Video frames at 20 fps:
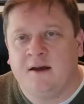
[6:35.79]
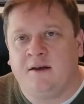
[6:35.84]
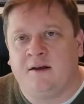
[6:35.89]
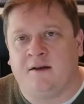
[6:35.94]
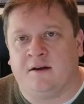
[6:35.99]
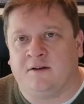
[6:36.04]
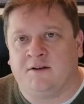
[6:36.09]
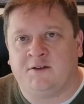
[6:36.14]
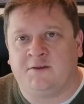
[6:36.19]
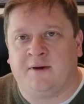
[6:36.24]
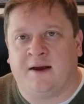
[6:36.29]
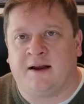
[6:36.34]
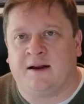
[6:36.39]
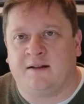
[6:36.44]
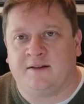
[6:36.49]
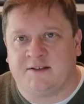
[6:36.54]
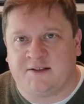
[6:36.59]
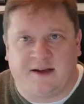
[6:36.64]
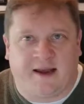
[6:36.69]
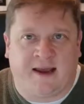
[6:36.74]
you know, to,
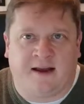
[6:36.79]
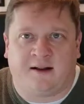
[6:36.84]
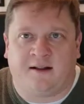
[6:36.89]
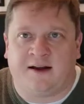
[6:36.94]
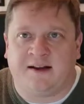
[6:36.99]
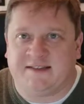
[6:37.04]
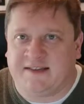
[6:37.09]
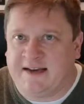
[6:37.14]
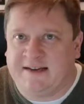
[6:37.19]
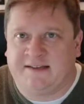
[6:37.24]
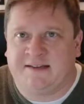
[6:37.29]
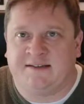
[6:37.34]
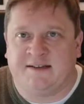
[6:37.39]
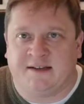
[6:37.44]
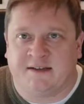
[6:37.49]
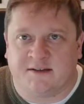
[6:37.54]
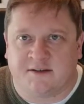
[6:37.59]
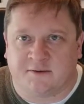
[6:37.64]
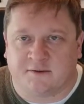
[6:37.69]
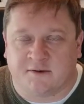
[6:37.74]
anal- to analyze 8 to
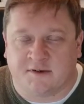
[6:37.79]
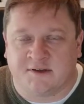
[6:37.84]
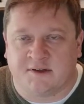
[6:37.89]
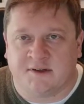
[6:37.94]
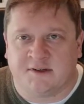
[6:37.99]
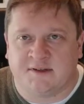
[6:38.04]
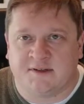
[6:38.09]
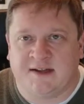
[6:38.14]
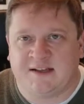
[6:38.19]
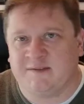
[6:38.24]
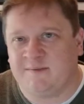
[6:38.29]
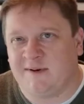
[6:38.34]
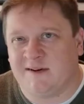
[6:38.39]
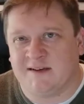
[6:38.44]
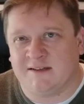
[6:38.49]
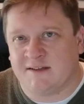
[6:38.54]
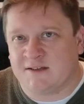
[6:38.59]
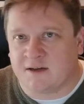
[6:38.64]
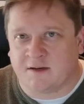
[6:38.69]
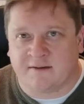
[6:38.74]
10 sources, and that's
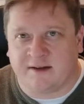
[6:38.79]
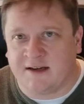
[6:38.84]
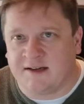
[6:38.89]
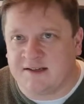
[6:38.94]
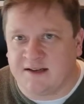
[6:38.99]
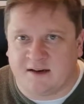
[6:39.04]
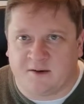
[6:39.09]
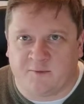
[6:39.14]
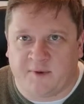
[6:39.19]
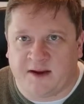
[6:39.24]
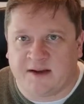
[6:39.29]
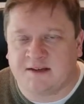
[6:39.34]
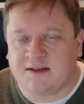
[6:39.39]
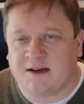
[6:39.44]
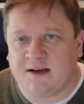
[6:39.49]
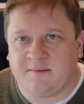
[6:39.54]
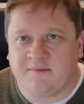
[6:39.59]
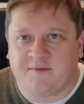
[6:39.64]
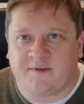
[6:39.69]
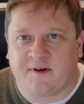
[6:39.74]
because it's only a 10 week
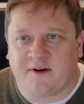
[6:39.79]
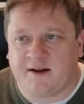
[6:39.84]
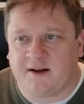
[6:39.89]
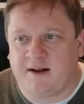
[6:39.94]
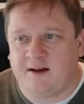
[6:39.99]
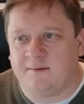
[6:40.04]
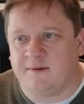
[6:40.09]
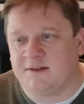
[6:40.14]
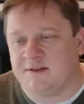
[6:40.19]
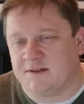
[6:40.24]
time frame.